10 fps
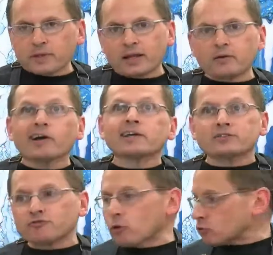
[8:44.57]
I
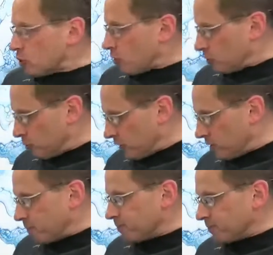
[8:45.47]
guess Floetrol would be
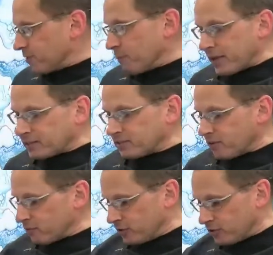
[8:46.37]
the base of
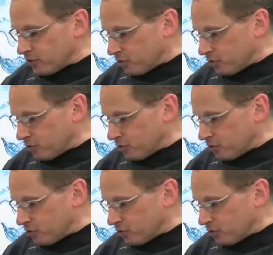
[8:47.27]
every